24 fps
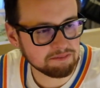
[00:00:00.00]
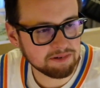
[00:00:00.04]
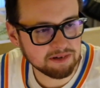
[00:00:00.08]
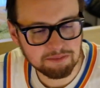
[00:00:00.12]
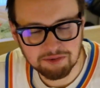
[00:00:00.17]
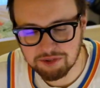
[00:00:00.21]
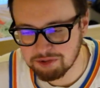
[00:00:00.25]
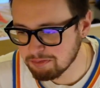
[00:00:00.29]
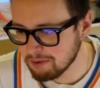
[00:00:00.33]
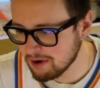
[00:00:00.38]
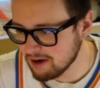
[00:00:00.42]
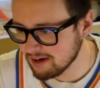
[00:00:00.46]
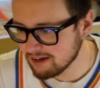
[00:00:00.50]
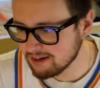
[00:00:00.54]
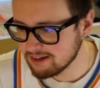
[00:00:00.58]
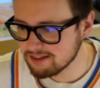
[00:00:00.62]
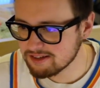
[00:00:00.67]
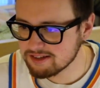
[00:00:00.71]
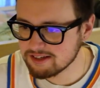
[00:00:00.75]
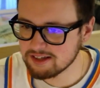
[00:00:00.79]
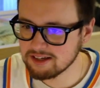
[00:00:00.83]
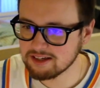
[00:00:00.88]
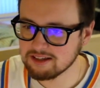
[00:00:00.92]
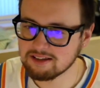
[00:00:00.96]
people's
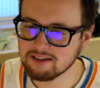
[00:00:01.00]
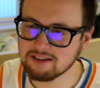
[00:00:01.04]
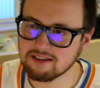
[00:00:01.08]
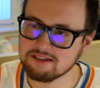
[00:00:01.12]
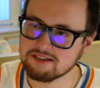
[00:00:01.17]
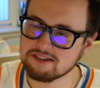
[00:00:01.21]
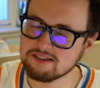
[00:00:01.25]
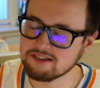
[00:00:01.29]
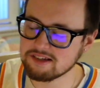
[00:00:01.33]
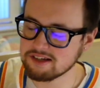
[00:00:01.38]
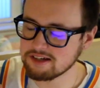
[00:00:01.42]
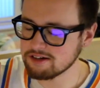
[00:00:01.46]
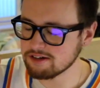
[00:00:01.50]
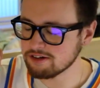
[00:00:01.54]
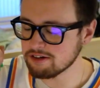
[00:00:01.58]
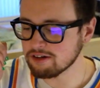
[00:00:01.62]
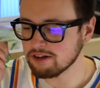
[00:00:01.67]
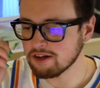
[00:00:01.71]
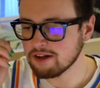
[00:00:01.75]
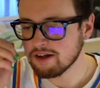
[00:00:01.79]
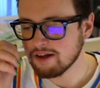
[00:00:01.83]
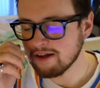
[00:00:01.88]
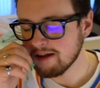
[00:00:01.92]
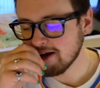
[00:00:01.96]
pockets, getting the
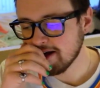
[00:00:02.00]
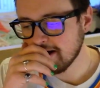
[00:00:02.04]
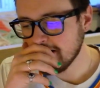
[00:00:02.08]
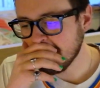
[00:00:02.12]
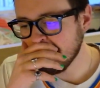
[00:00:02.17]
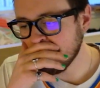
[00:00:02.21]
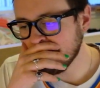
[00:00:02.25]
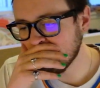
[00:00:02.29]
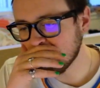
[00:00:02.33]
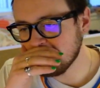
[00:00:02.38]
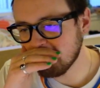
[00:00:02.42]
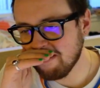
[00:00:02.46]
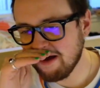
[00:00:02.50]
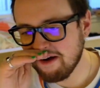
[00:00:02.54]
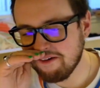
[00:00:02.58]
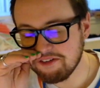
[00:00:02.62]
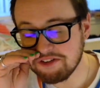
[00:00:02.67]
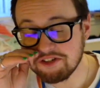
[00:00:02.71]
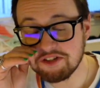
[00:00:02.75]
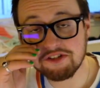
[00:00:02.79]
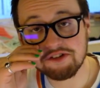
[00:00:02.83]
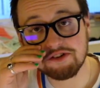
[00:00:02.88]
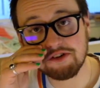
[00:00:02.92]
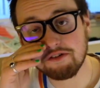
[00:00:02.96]
steal. I
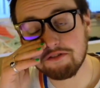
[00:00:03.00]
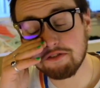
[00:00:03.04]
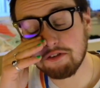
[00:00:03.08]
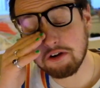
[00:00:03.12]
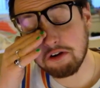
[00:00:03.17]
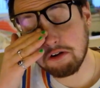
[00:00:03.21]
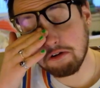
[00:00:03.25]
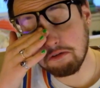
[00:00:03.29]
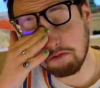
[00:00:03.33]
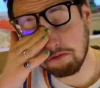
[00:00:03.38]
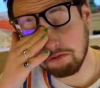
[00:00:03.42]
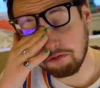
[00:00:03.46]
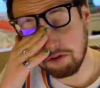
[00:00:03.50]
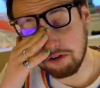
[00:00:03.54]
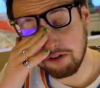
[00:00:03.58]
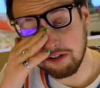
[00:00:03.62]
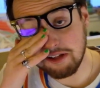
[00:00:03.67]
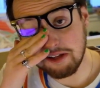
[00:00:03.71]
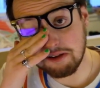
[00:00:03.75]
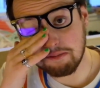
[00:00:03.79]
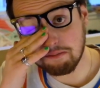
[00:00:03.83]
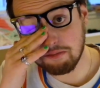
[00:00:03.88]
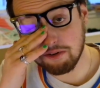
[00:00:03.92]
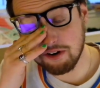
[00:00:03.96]
was just overall
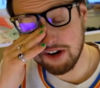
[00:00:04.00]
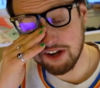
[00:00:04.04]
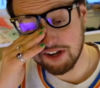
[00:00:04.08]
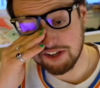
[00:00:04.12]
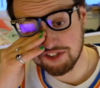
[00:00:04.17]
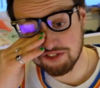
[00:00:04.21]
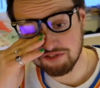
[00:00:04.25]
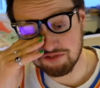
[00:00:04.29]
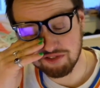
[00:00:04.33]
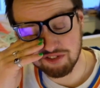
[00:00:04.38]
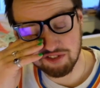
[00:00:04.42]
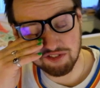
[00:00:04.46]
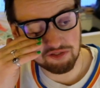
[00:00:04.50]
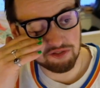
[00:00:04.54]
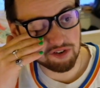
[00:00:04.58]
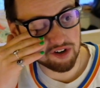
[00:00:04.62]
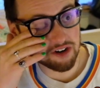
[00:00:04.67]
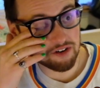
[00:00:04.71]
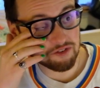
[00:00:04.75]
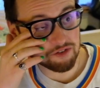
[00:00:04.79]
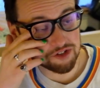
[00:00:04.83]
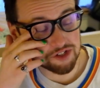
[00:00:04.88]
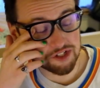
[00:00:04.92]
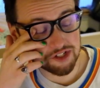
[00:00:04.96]
really impressed with
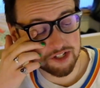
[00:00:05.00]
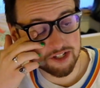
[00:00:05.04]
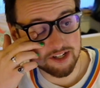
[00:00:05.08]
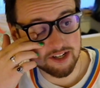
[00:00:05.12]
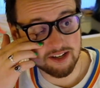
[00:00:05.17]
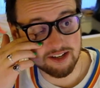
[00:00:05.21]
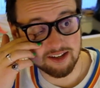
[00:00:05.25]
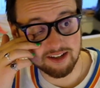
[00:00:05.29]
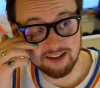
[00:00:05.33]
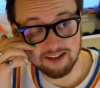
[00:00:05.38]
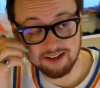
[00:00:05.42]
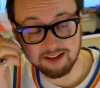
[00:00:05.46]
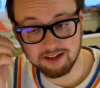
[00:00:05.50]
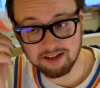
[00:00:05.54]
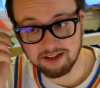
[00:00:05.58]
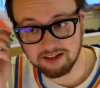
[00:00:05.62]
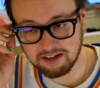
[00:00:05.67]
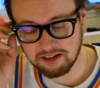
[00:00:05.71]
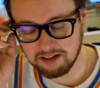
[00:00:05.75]
what I was seeing.